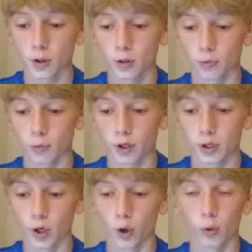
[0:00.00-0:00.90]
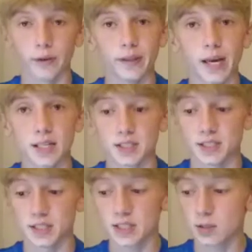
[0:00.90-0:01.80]
3-0 in the
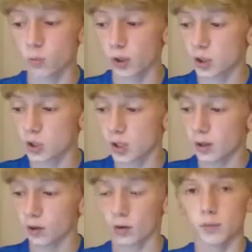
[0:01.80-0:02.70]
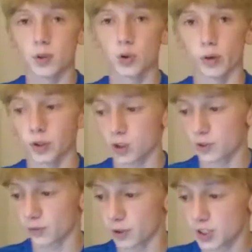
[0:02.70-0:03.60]
ACC, which they're going to be joining just
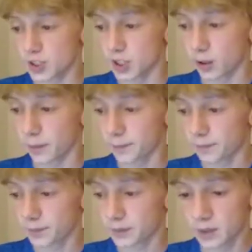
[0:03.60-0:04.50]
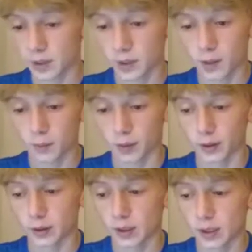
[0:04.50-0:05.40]
for this year.
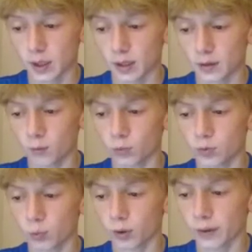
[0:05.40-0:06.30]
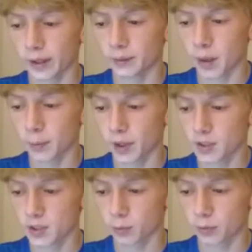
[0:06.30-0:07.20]
But really, I'm not
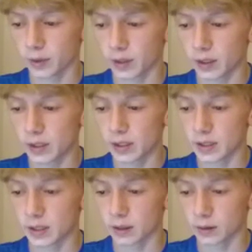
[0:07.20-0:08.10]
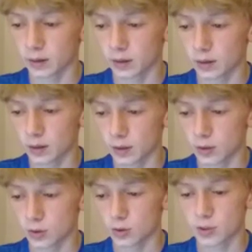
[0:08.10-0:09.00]
seeing really anything
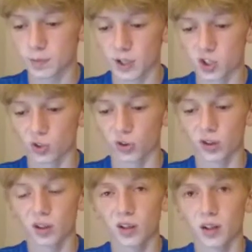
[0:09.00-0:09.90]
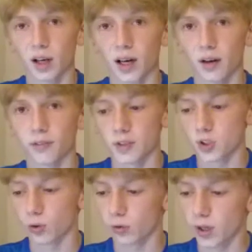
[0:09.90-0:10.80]
too special out of this
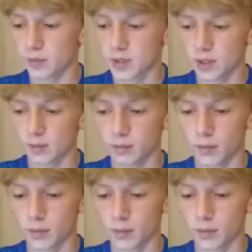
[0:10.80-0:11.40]
Notre Dame team.